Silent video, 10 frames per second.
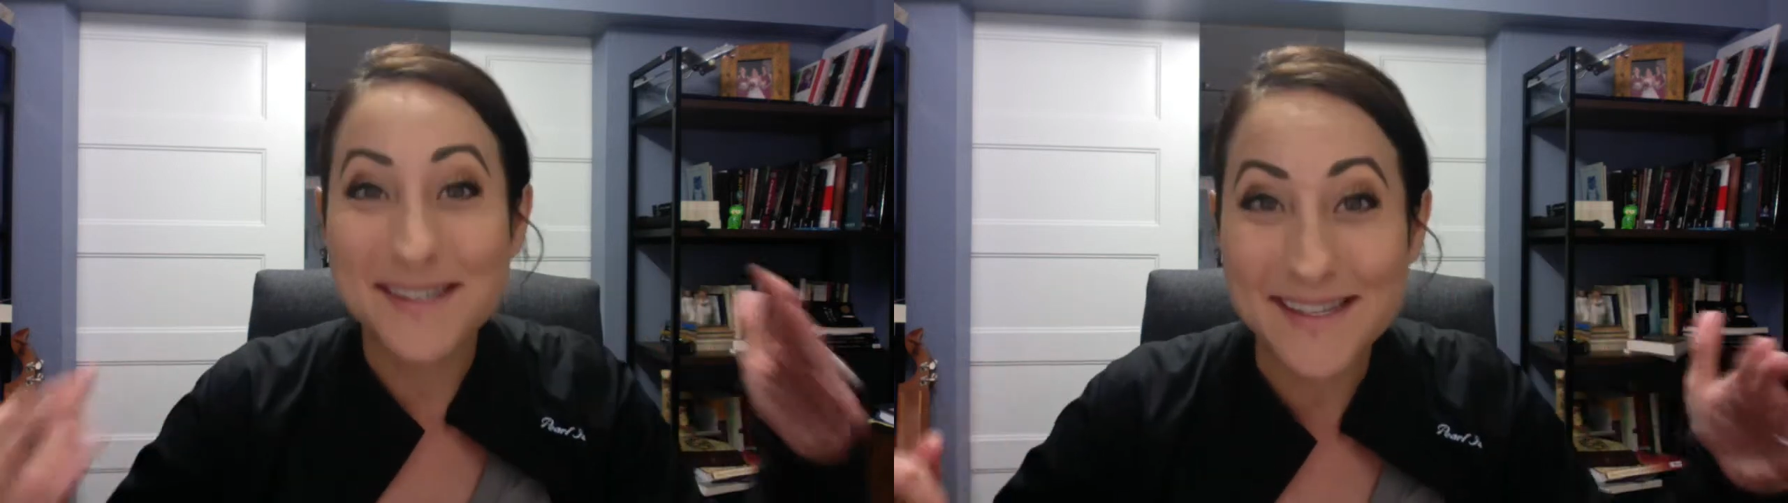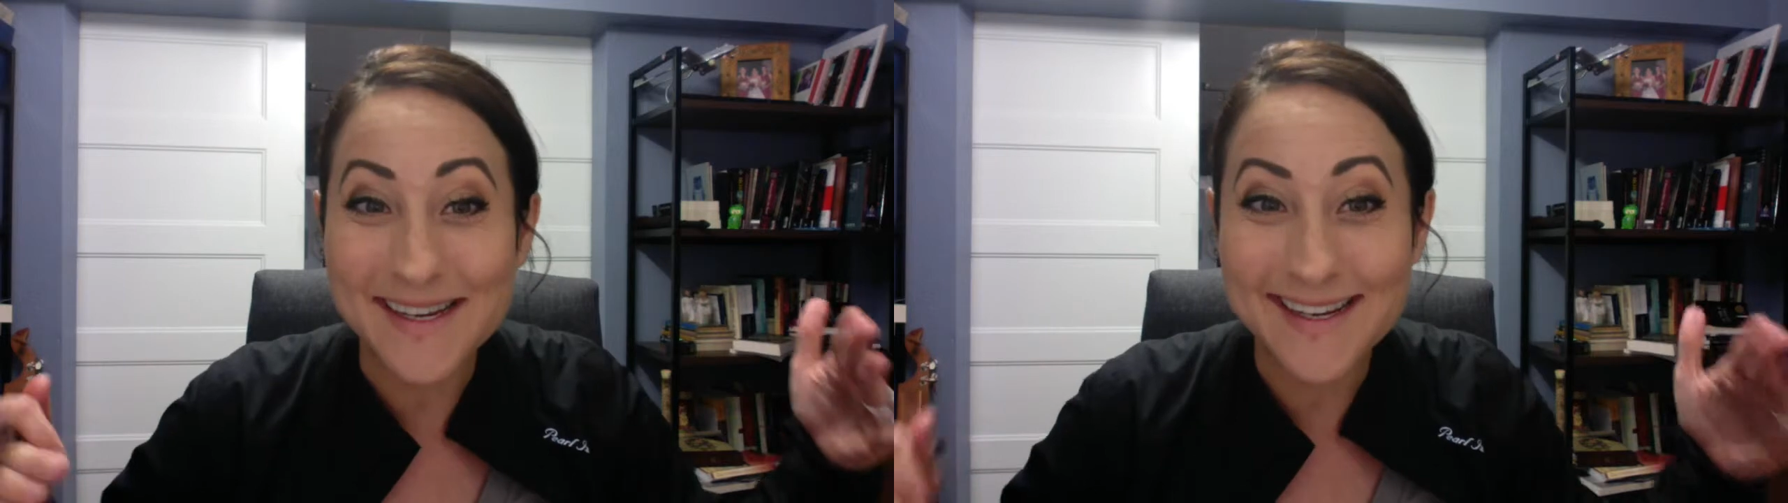
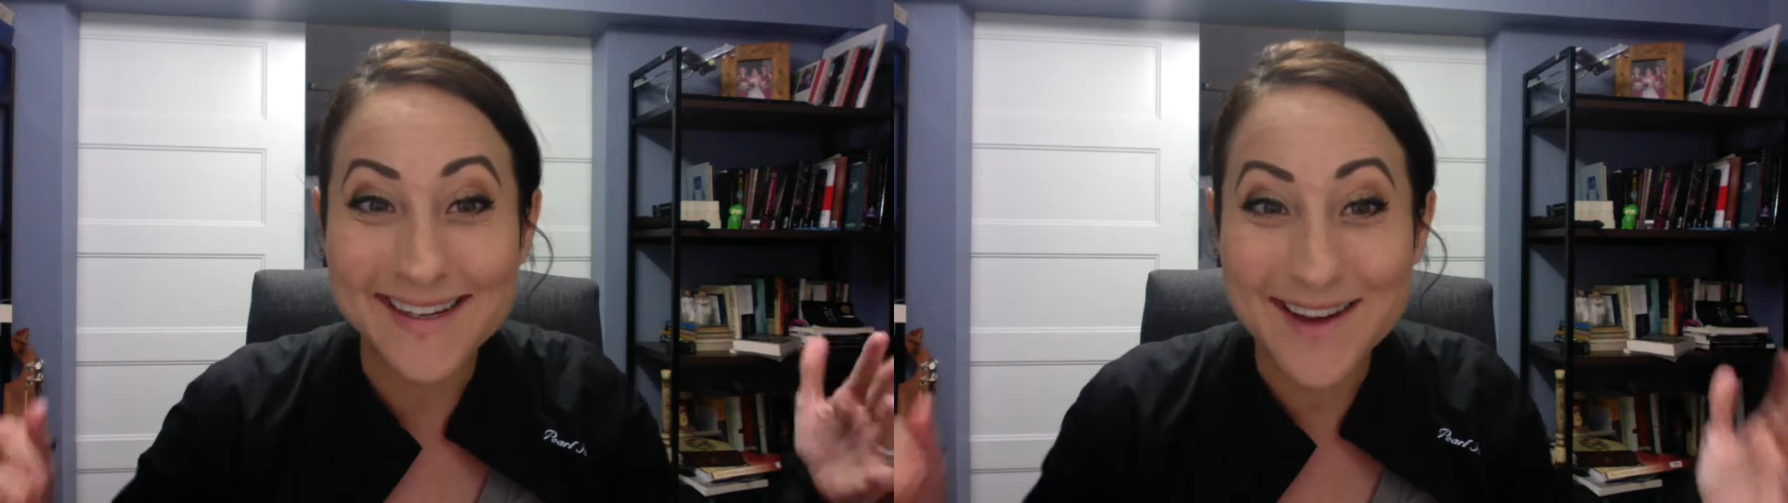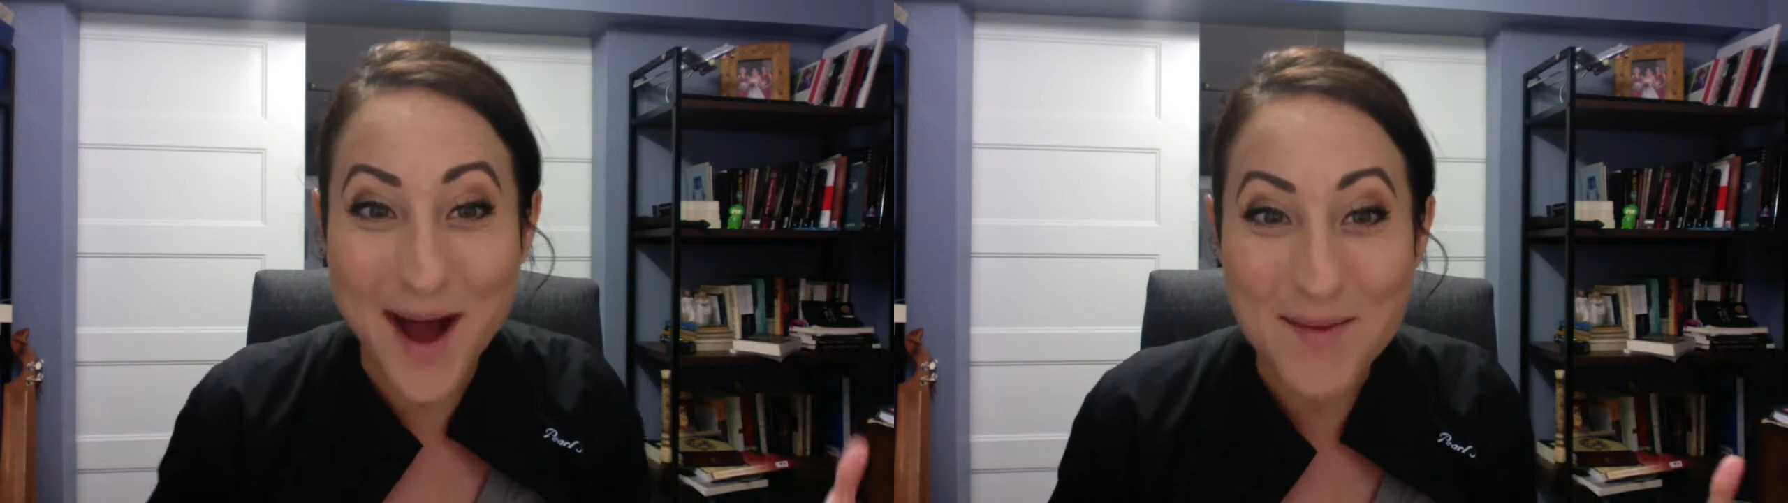see
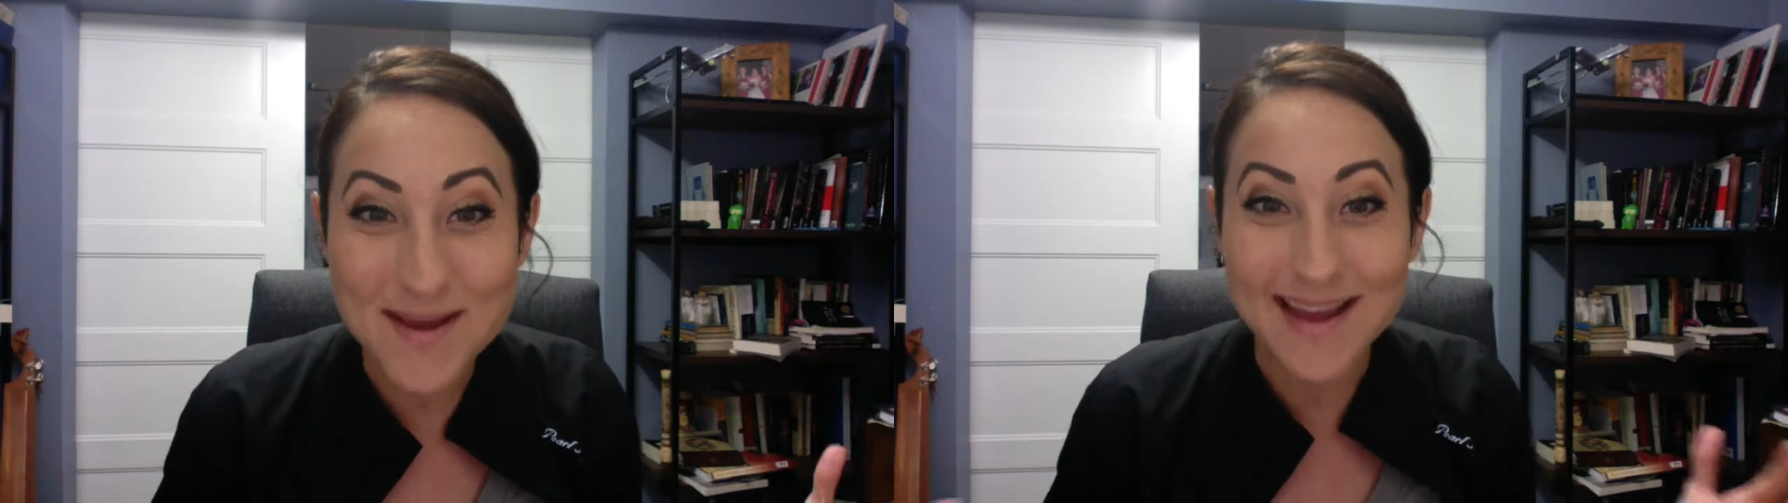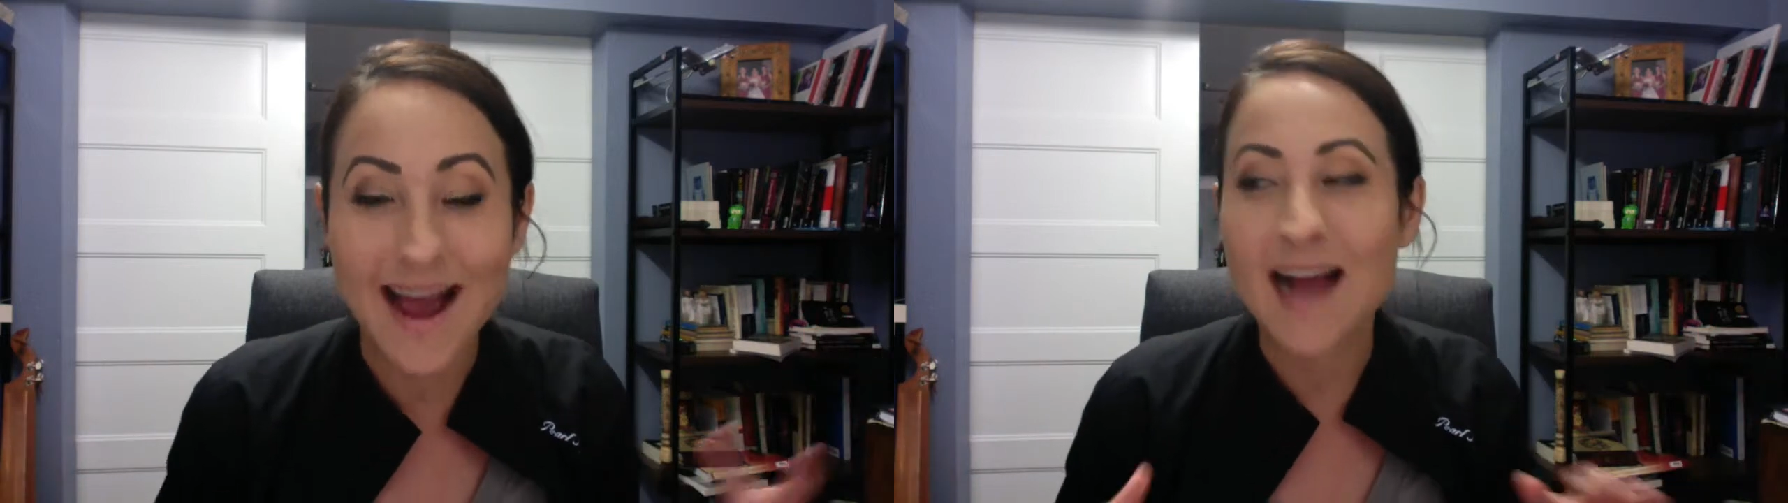it coming.